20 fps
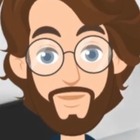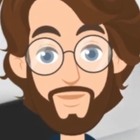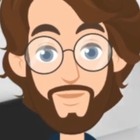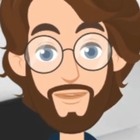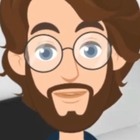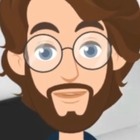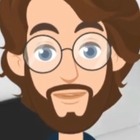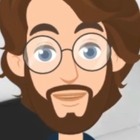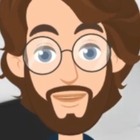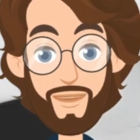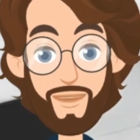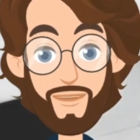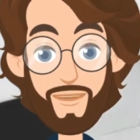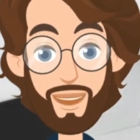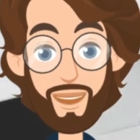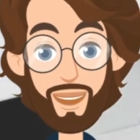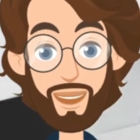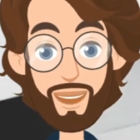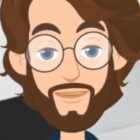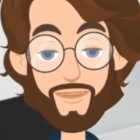Another way
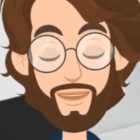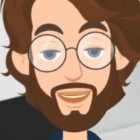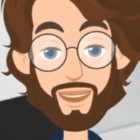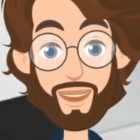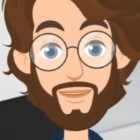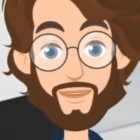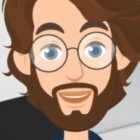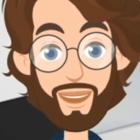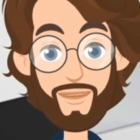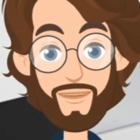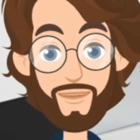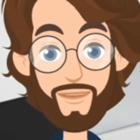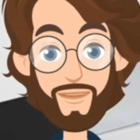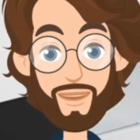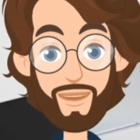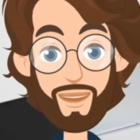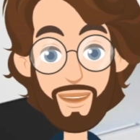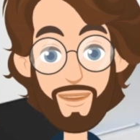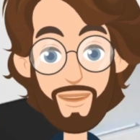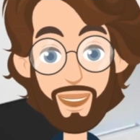to build
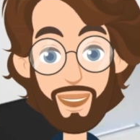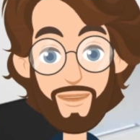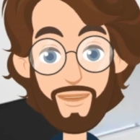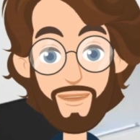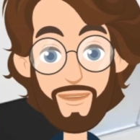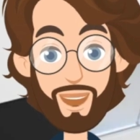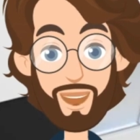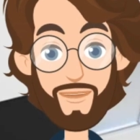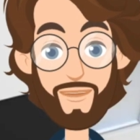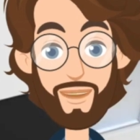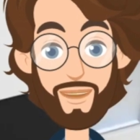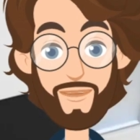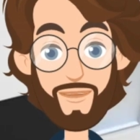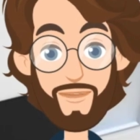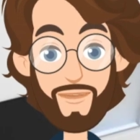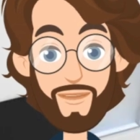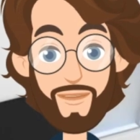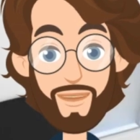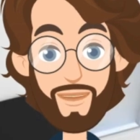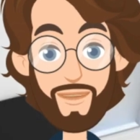self-awareness is to reflect on
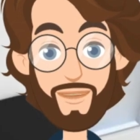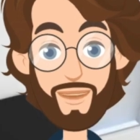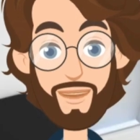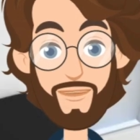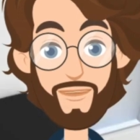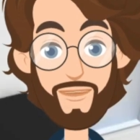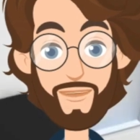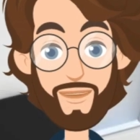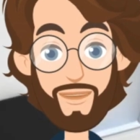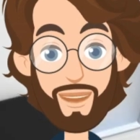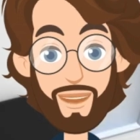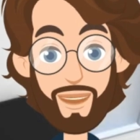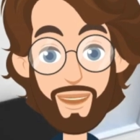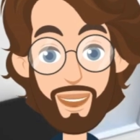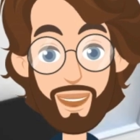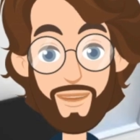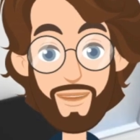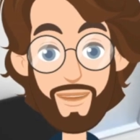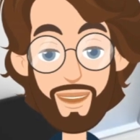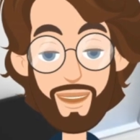our own
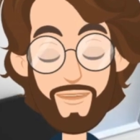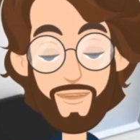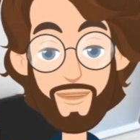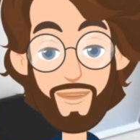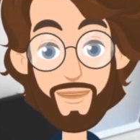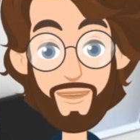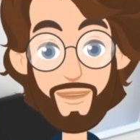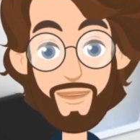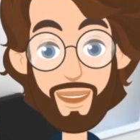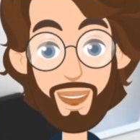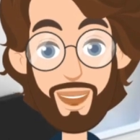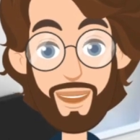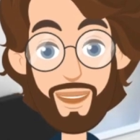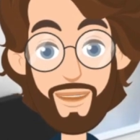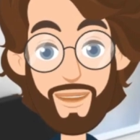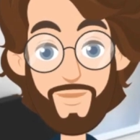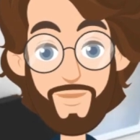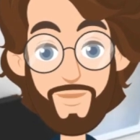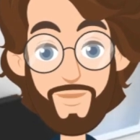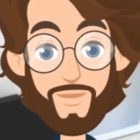values and priorities.
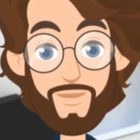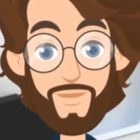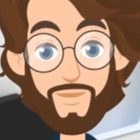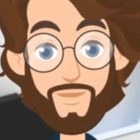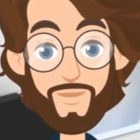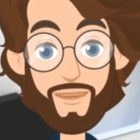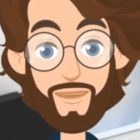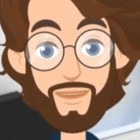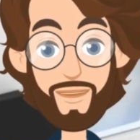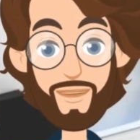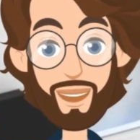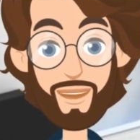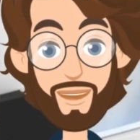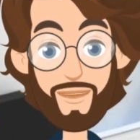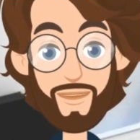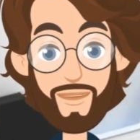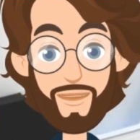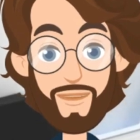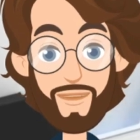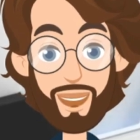What is
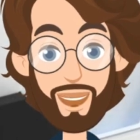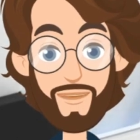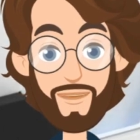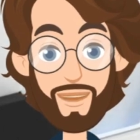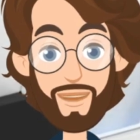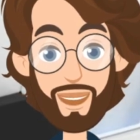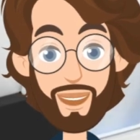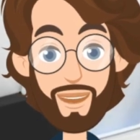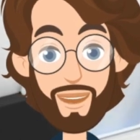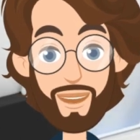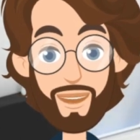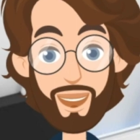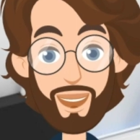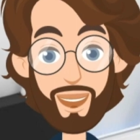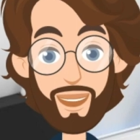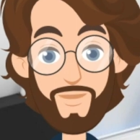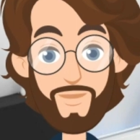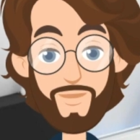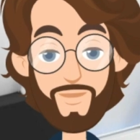truly important to us?